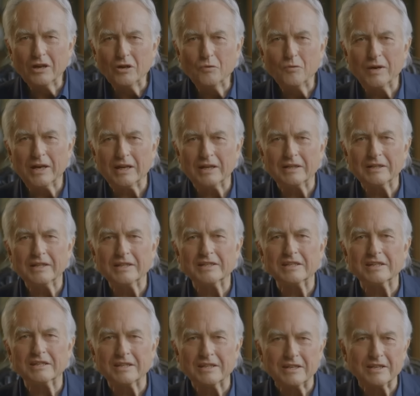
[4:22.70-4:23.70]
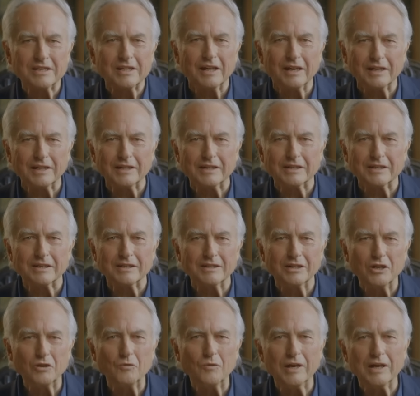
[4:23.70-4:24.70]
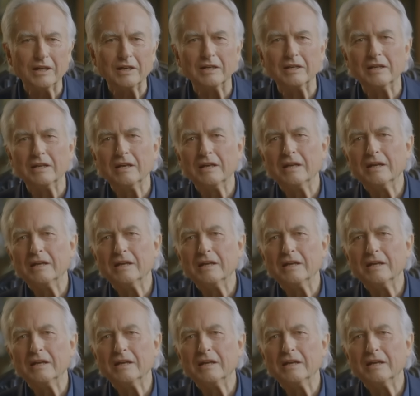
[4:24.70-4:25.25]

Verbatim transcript: nowhere is it designed, nowhere